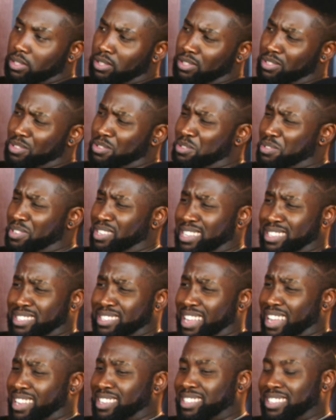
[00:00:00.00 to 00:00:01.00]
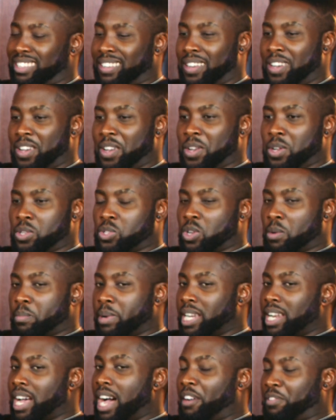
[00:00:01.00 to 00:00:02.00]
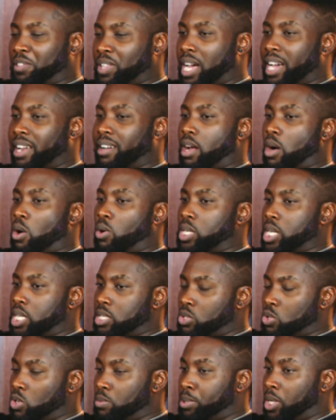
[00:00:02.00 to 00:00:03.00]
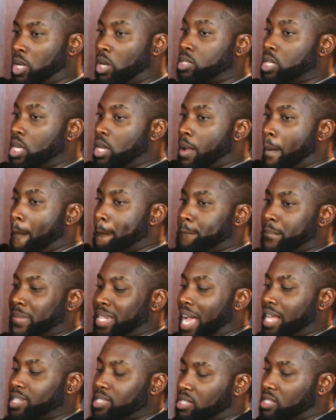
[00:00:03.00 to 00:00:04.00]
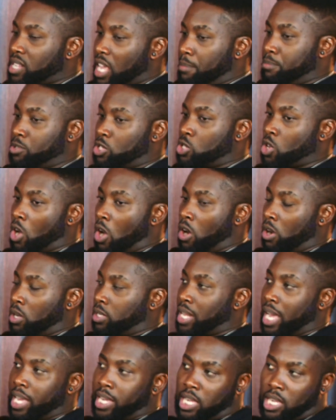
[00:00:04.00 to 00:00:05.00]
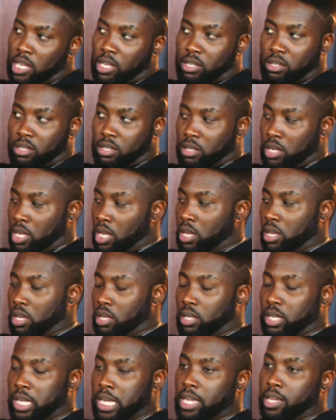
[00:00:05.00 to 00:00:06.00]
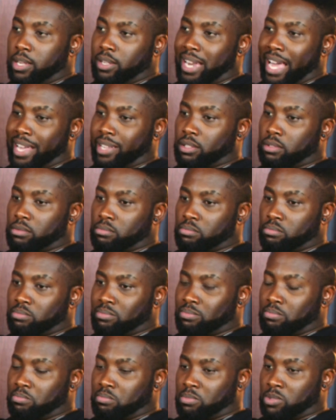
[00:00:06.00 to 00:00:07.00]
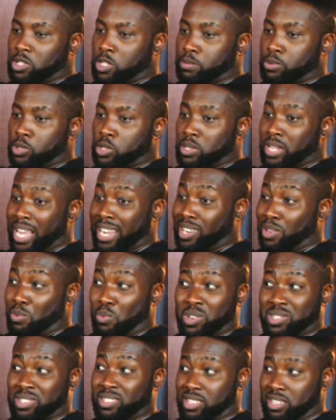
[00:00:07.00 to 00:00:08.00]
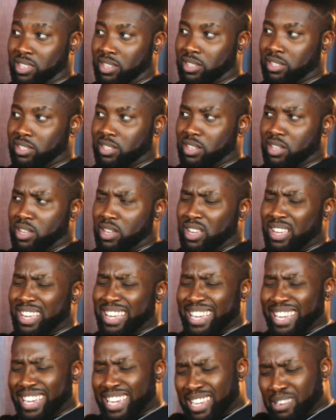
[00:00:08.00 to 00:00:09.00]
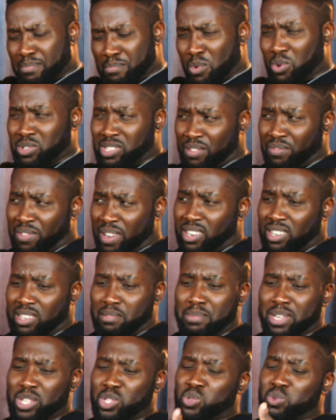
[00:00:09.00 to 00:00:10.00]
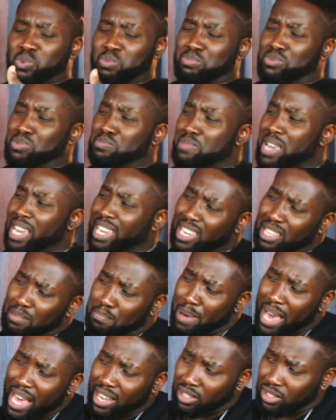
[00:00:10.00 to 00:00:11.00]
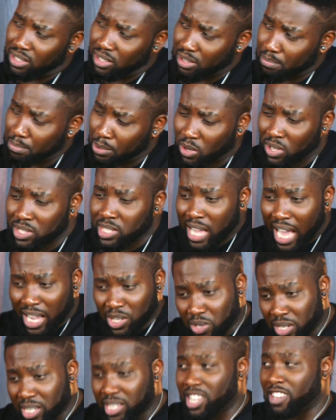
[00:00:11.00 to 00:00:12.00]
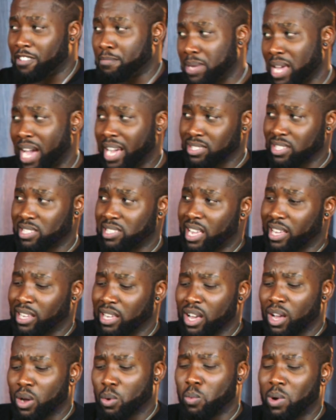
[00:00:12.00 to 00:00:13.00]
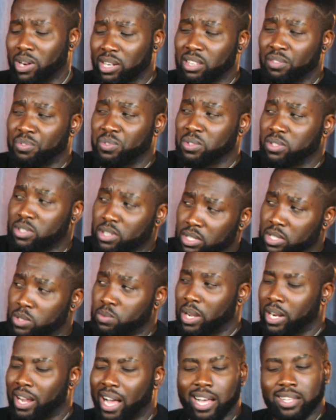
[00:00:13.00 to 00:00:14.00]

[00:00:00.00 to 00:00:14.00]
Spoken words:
You understand? So then after I understood, because that same song that he like said it wasn't good, it motivated me to make it better, because he actually gave me, I just like, what if you did this way?